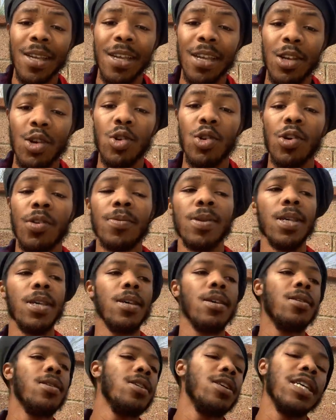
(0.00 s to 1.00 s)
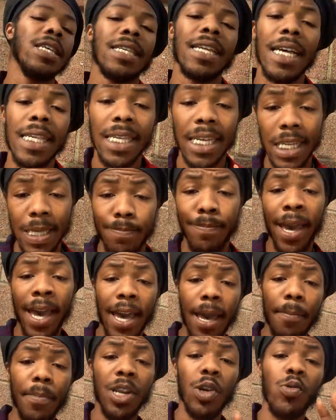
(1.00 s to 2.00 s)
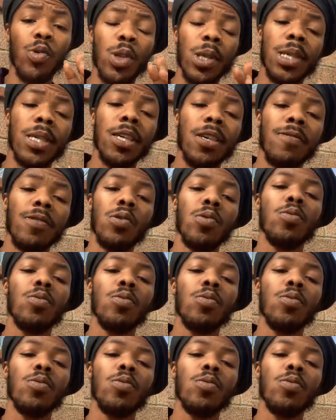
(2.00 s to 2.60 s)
You know what I'm saying? It's not saying it's bad, but it will deceive you.